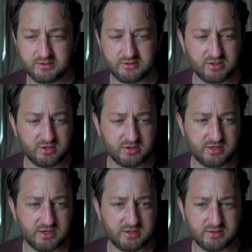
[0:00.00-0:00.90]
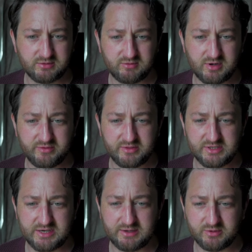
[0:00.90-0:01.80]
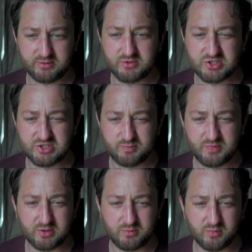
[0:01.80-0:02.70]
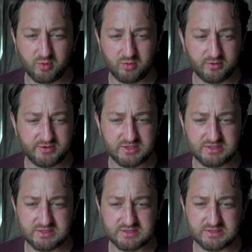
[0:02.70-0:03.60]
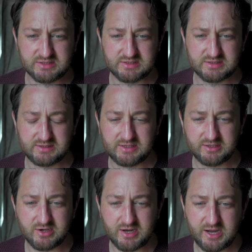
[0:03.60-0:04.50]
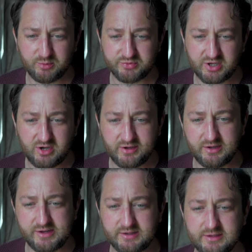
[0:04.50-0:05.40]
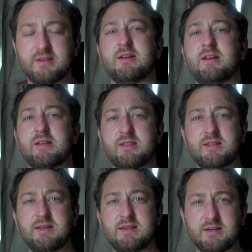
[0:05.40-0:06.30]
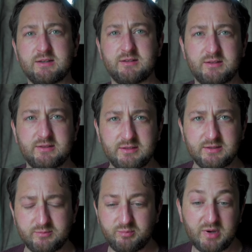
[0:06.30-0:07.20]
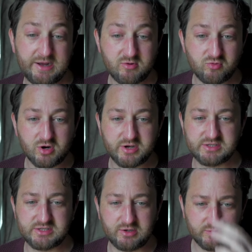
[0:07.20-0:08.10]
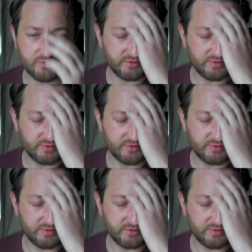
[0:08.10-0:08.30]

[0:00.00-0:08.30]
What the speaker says: dark again, rather than that one, which is a bit more off in the distance. Kind of helps highlight the black rock itself